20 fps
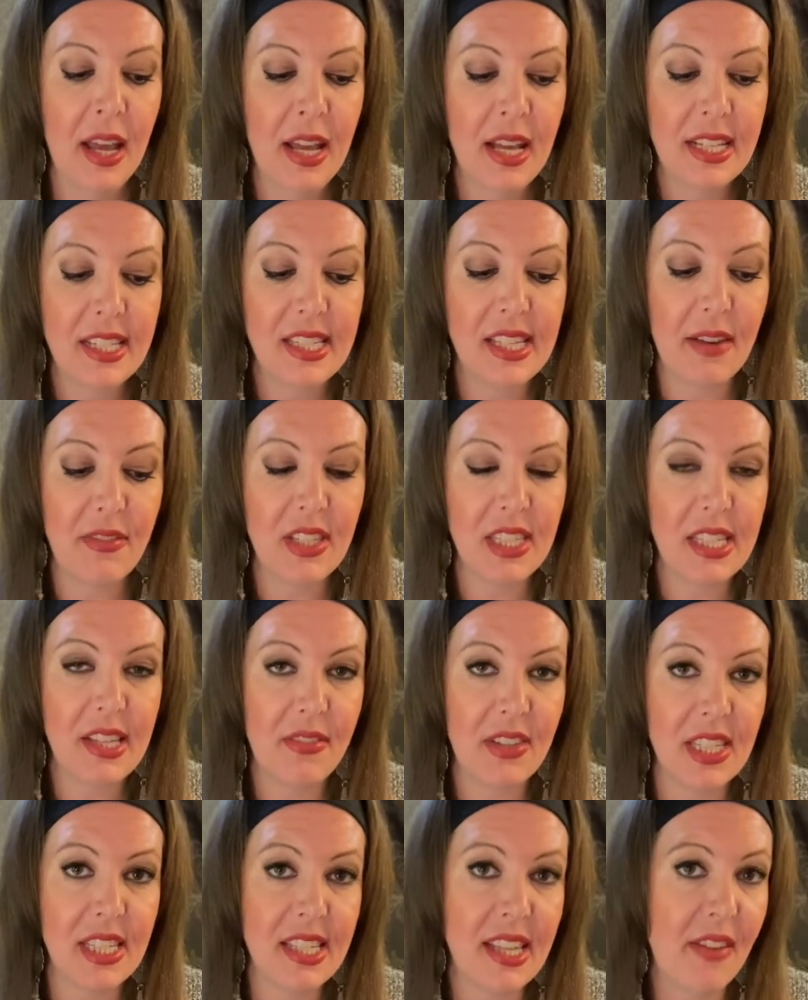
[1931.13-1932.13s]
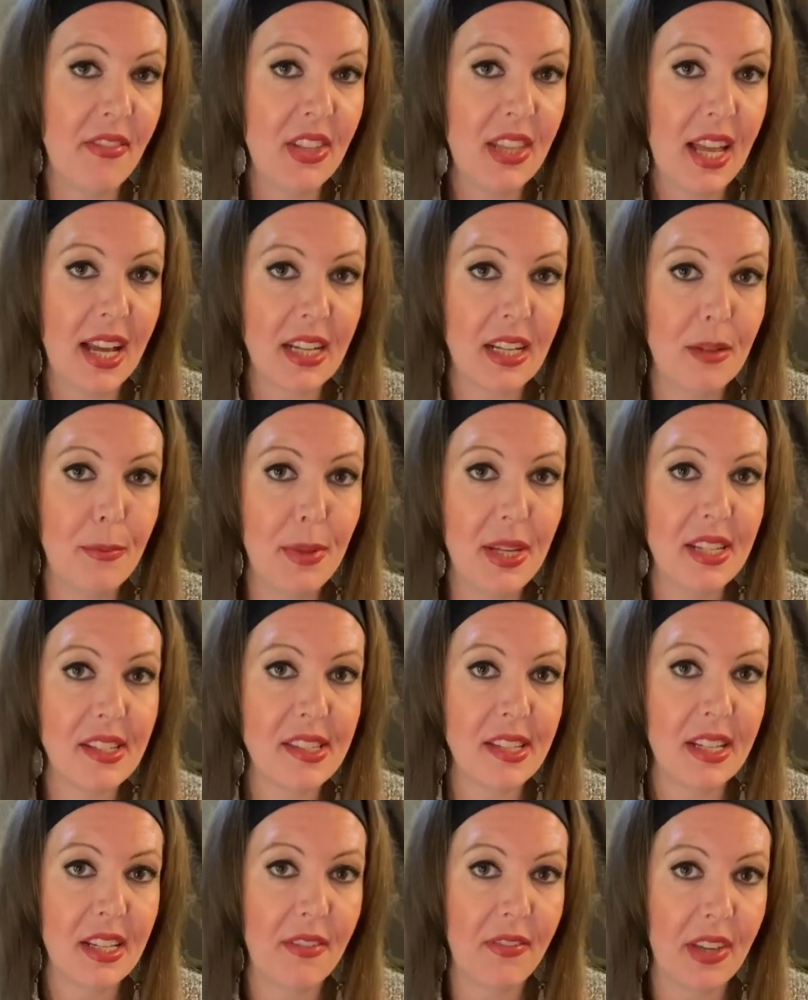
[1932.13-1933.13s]
777 that can be a
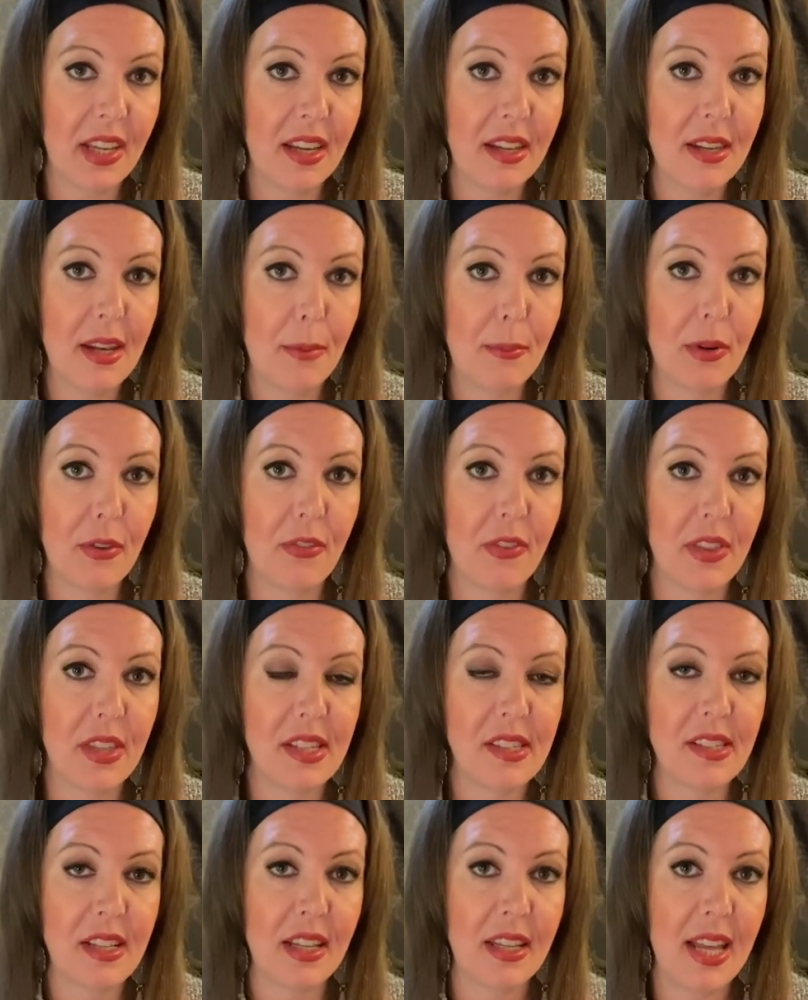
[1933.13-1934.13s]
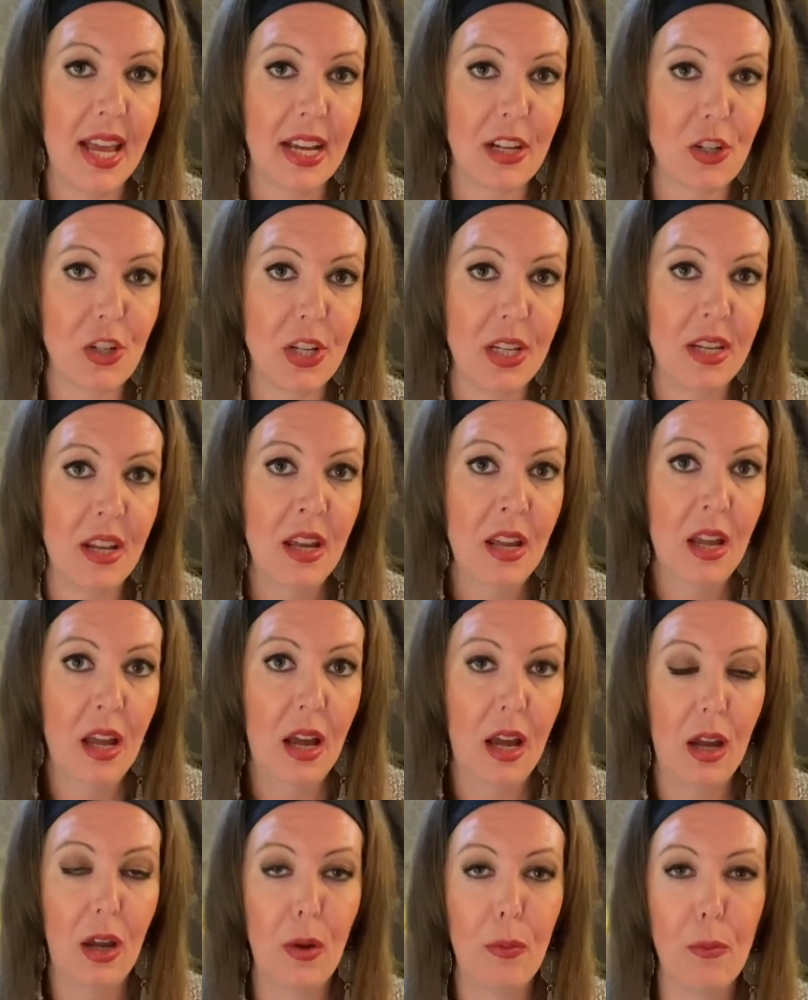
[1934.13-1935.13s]
significant number for this connection
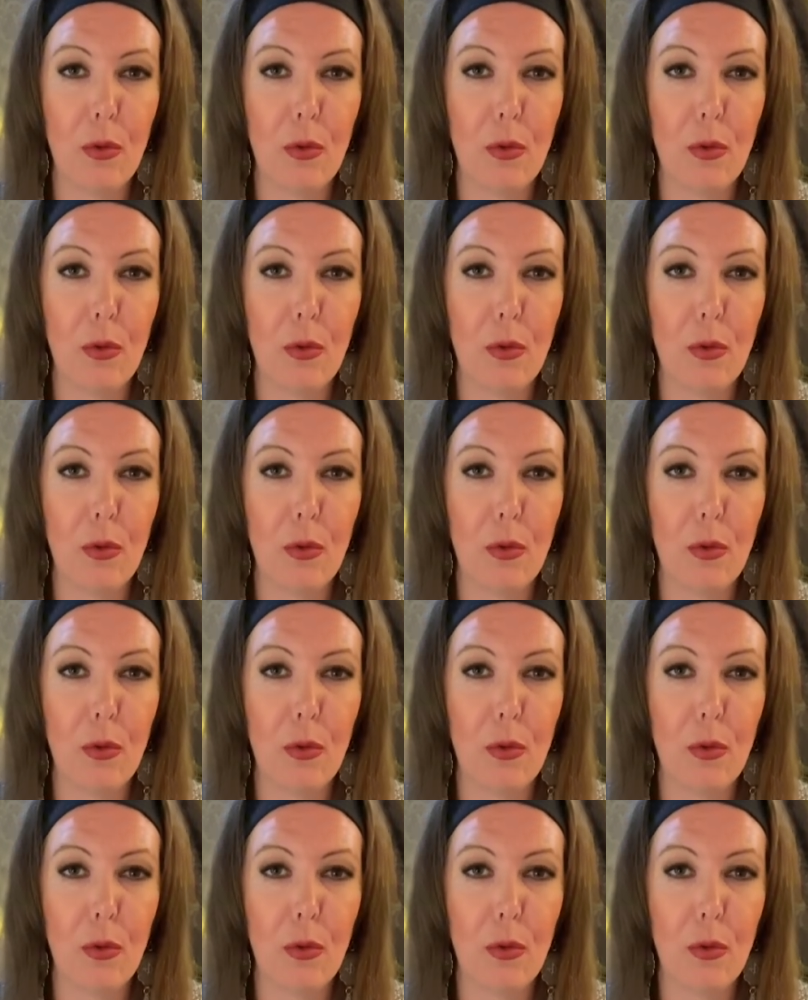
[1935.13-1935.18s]
um,